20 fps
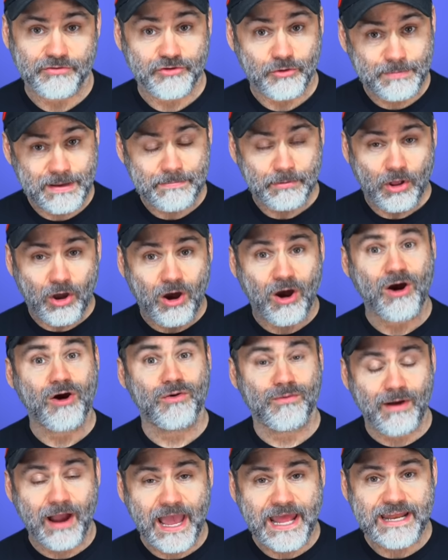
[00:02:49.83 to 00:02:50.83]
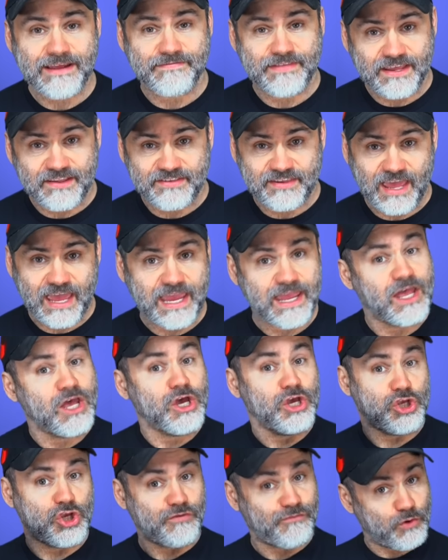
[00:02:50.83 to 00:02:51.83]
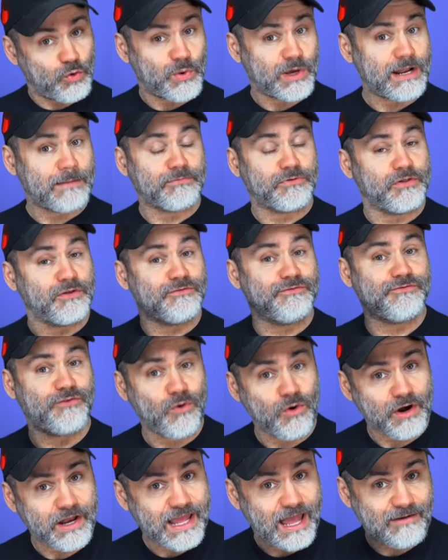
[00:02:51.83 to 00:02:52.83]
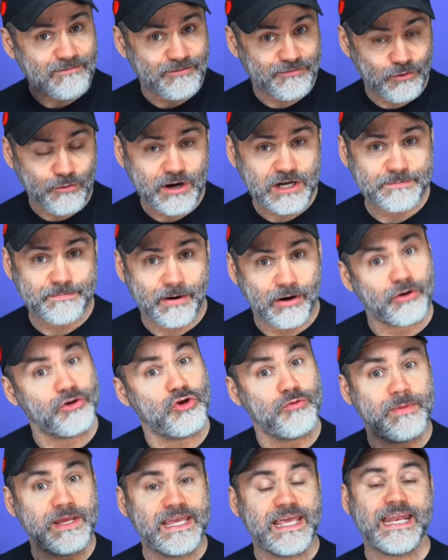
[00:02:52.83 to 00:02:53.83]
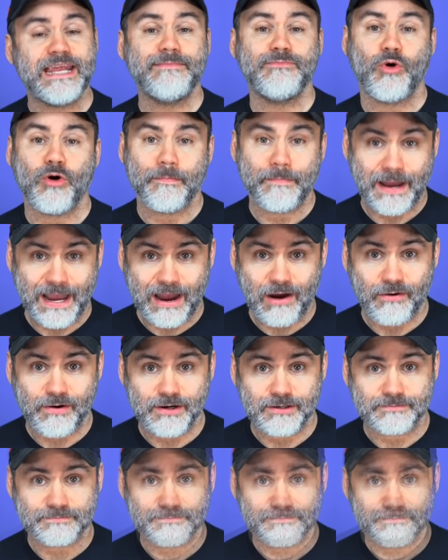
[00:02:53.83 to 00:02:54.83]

So people are right if they say, if you went up to the forty out of a four inch barrel, you'd be getting more power.